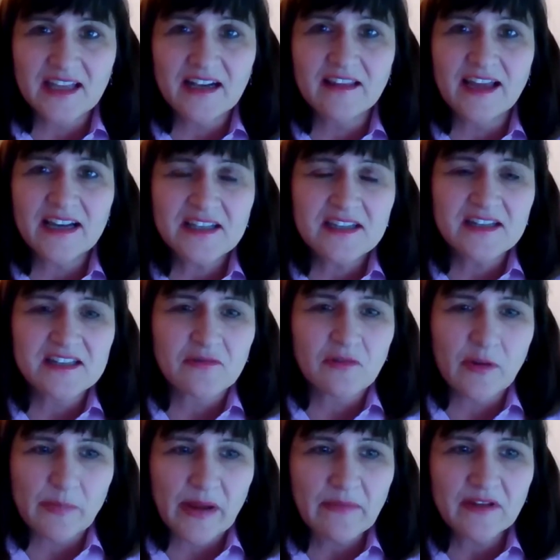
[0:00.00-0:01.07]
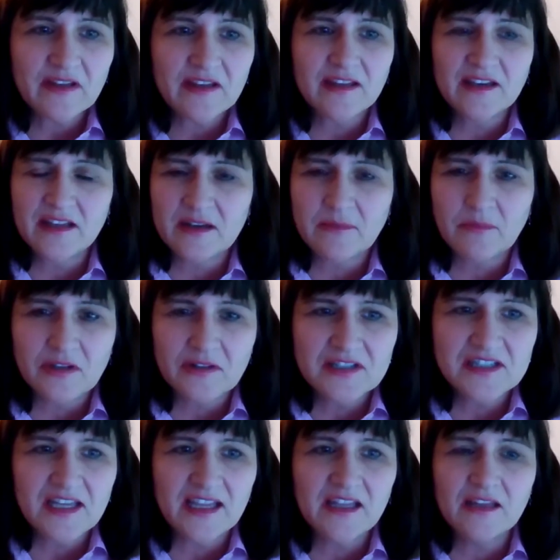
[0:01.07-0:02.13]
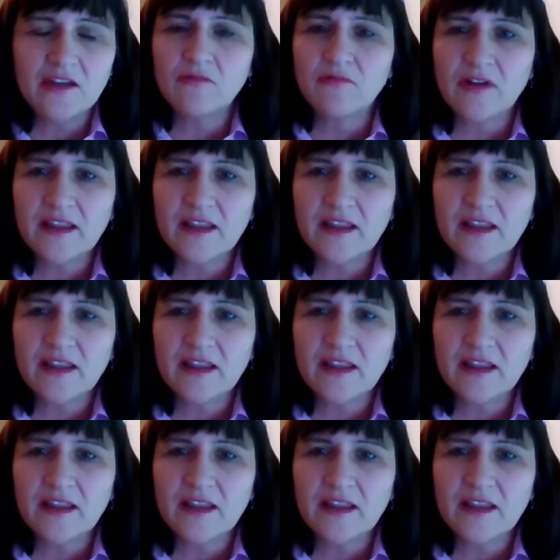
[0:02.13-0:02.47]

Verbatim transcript: To get elected as a Republican in a blue state,